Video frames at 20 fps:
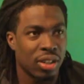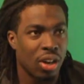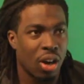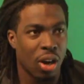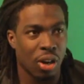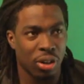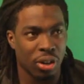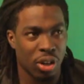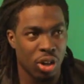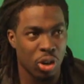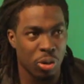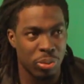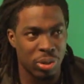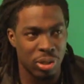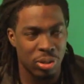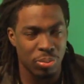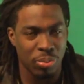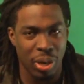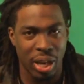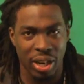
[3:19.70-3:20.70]
all their
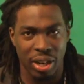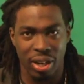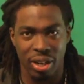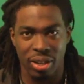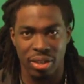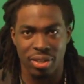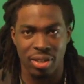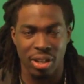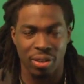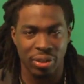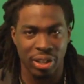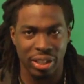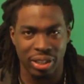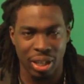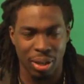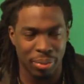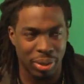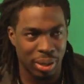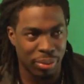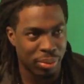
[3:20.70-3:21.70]
homies made it and stuff like
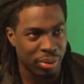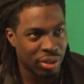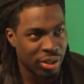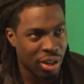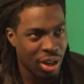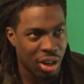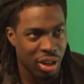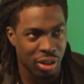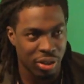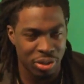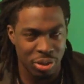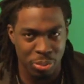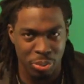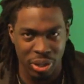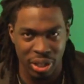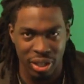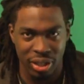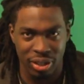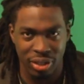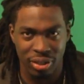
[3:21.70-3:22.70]
that. I'm like, bro, y'all always
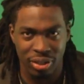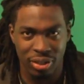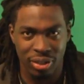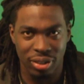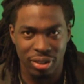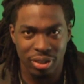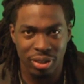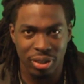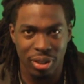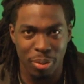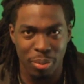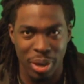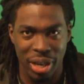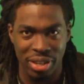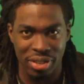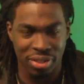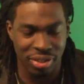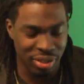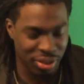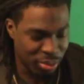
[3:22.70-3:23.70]
been
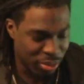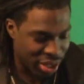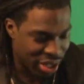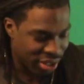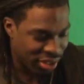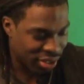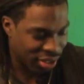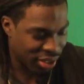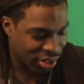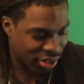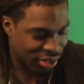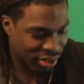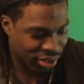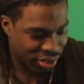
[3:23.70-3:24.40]
amazing to me, so.